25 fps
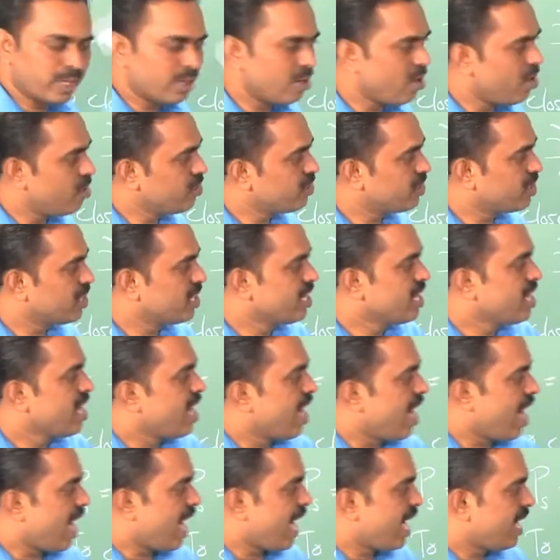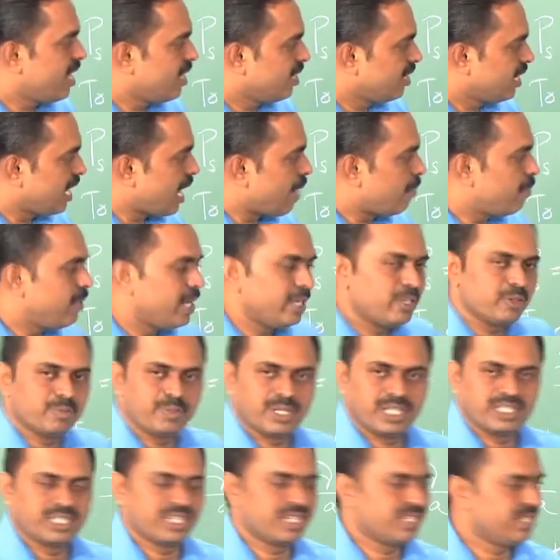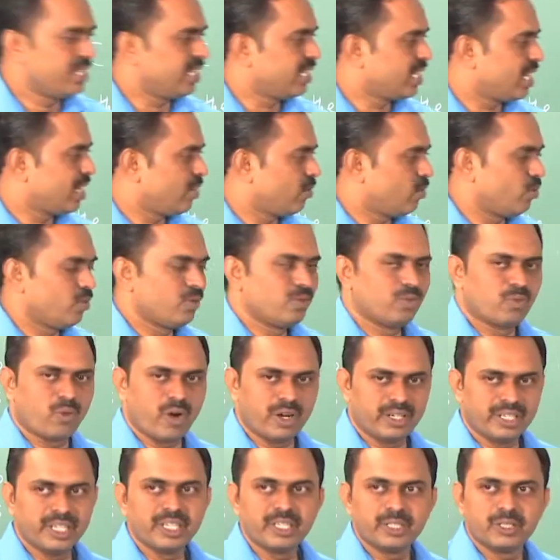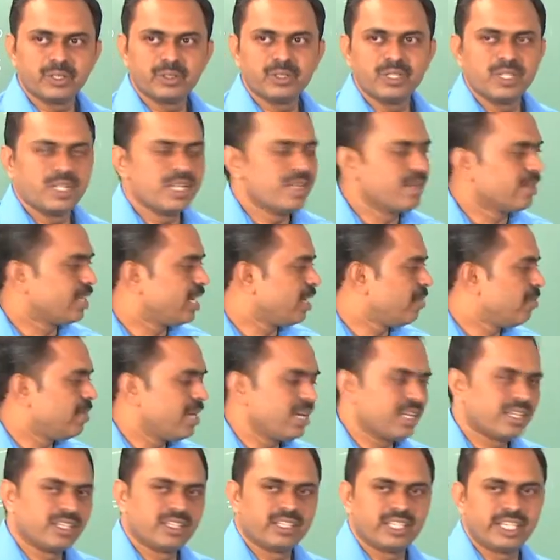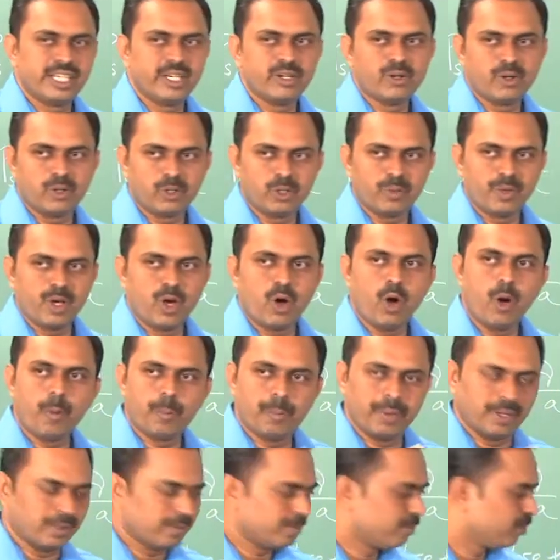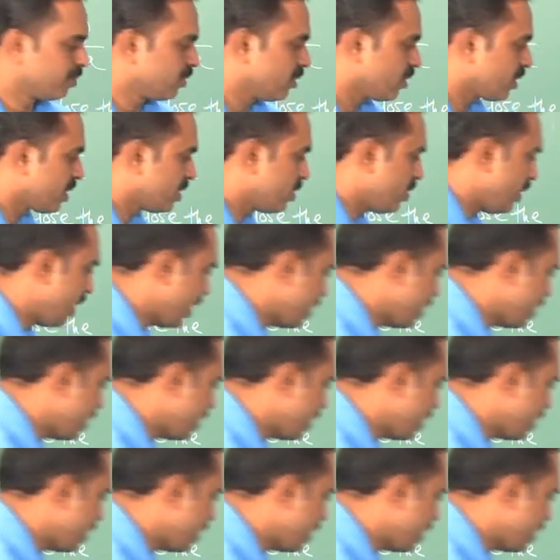be closed, and the ablative pressures that are wanting to keep the keyhole to be open. Okay, so